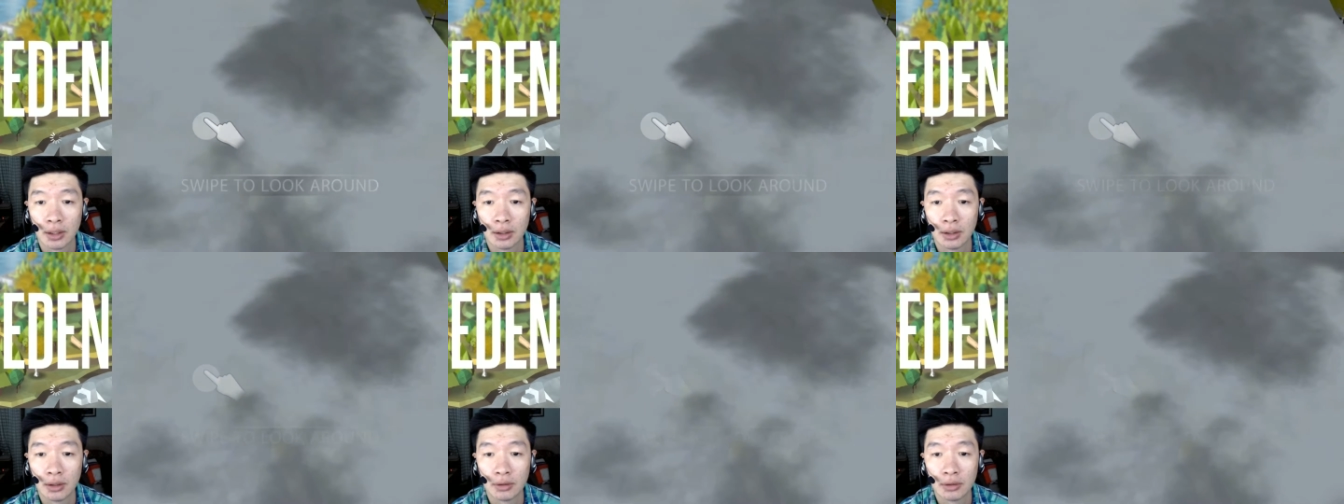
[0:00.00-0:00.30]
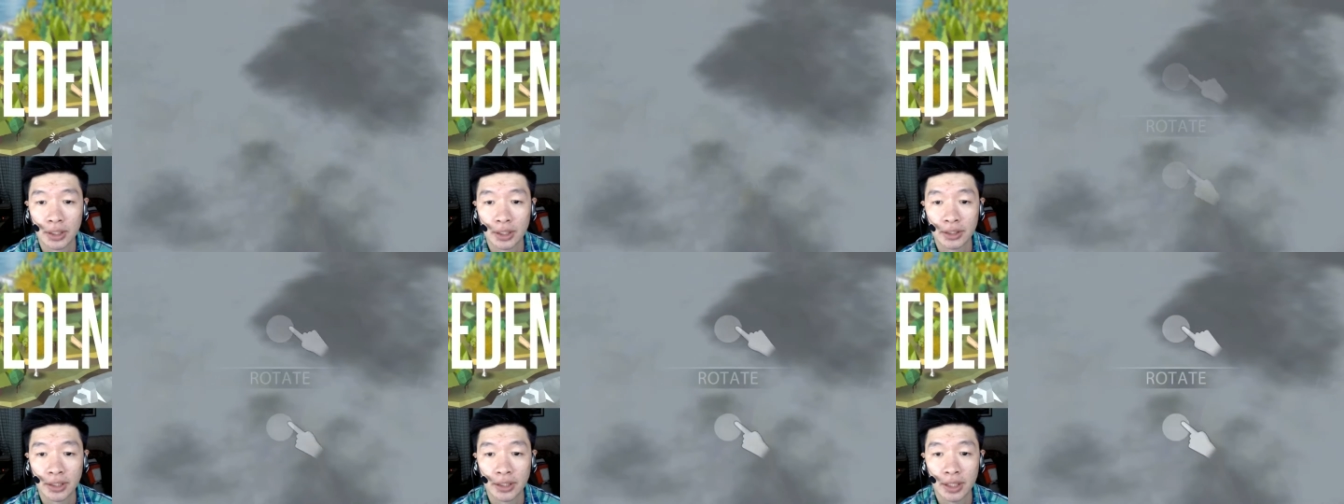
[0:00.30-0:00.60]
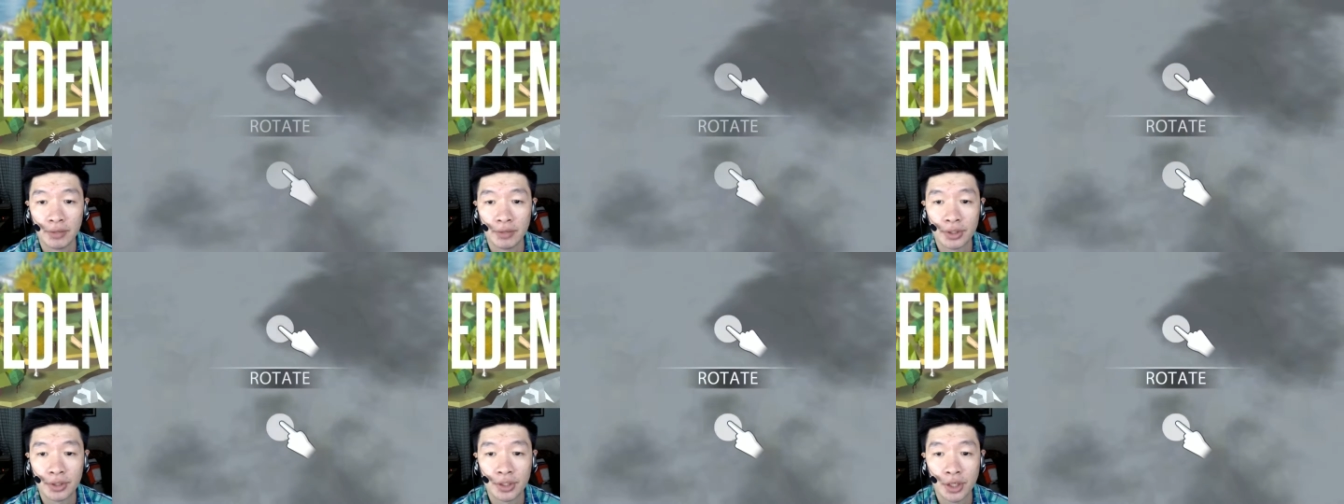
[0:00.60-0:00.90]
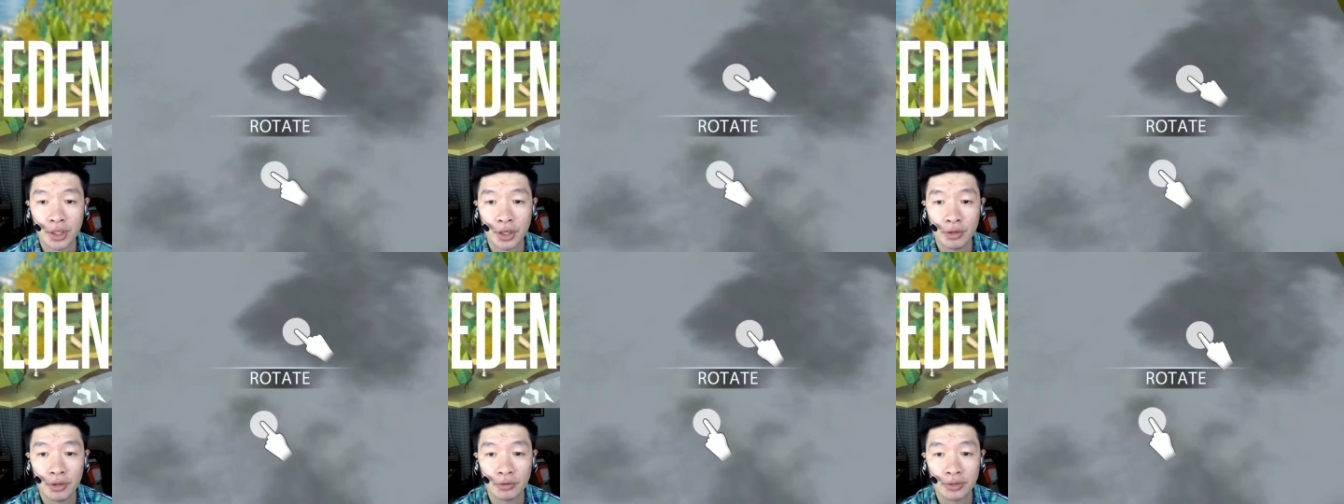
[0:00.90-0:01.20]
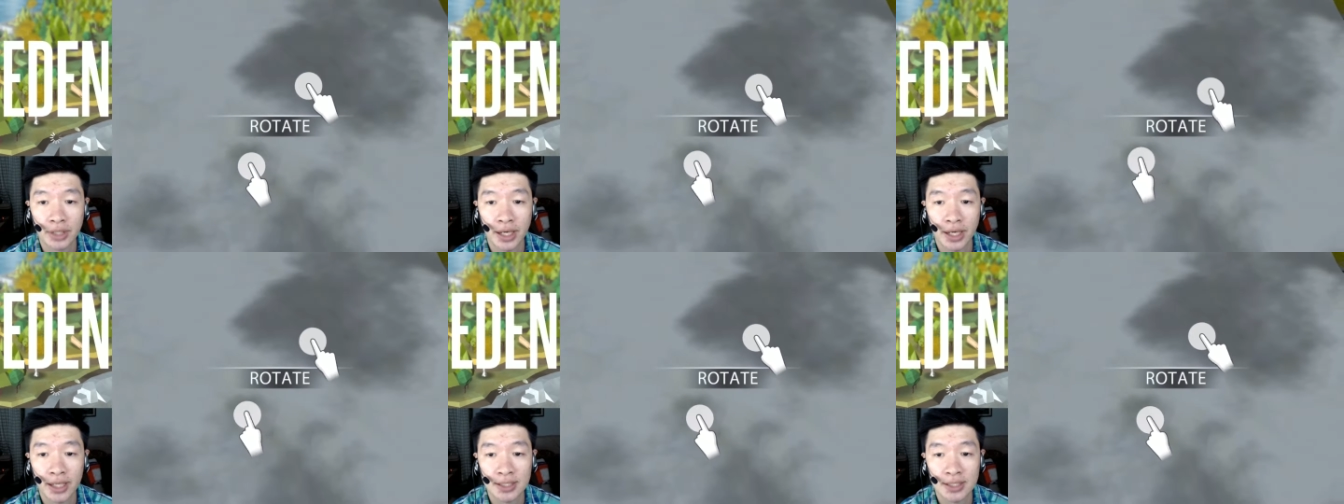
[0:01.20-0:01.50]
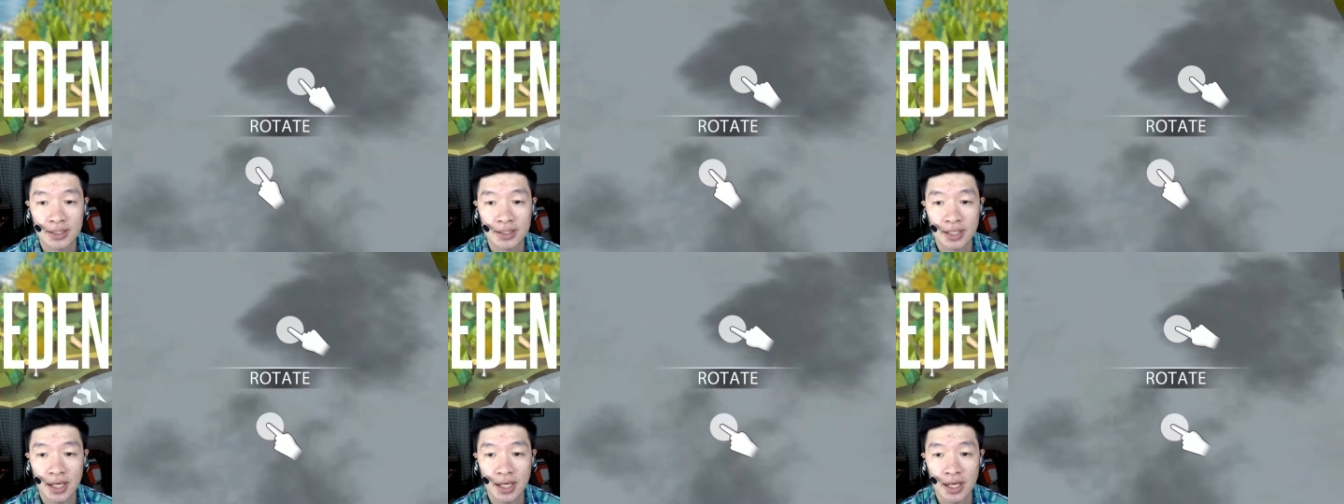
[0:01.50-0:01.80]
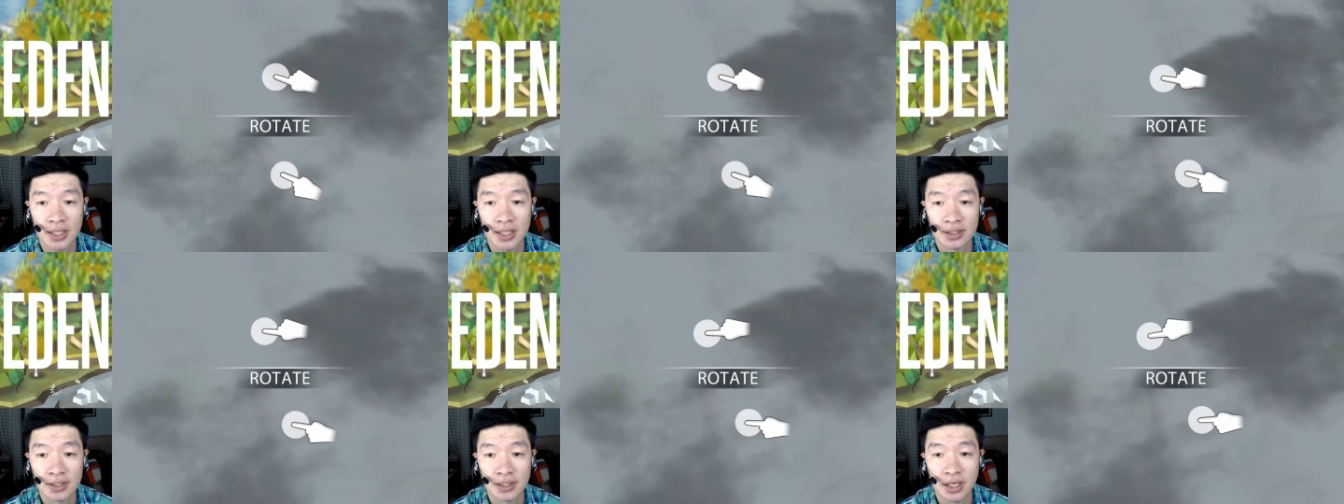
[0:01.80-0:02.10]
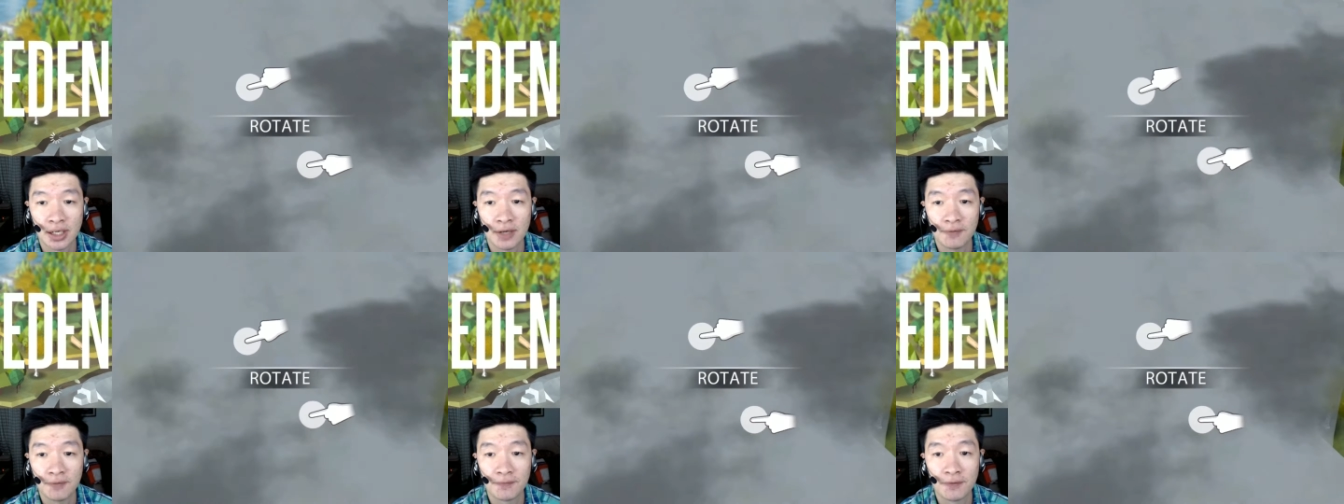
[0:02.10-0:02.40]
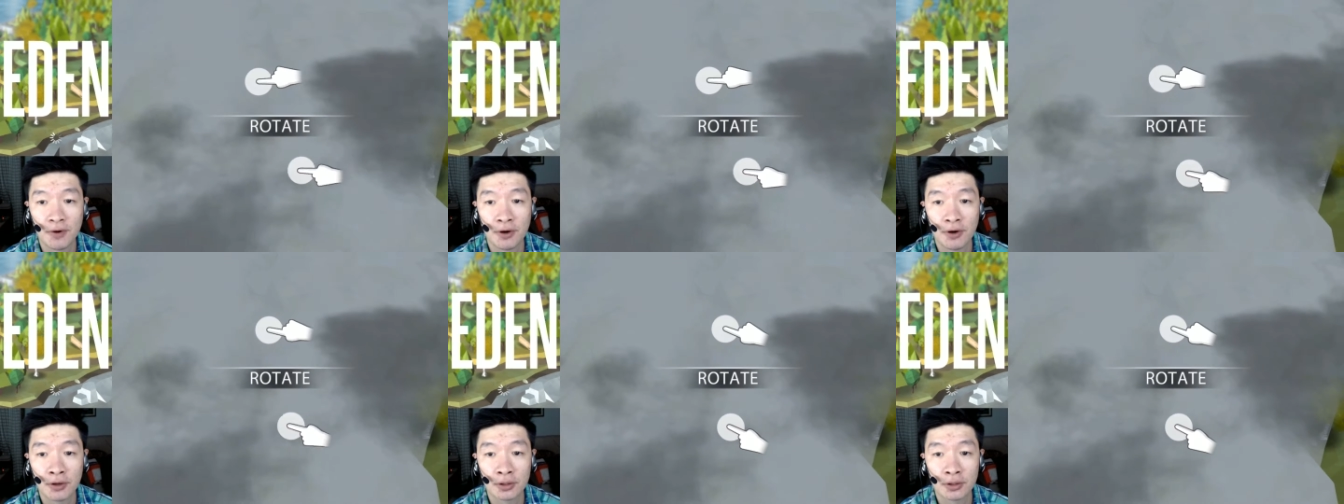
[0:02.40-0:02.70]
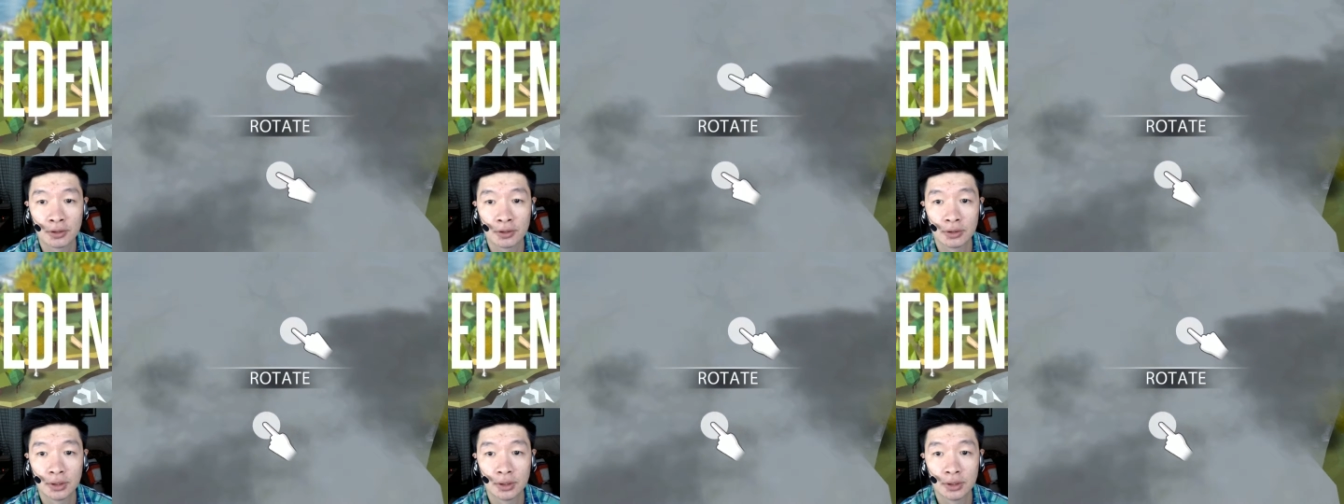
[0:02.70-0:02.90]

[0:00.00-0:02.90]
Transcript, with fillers: Alright, there we go. That's just nerf folk.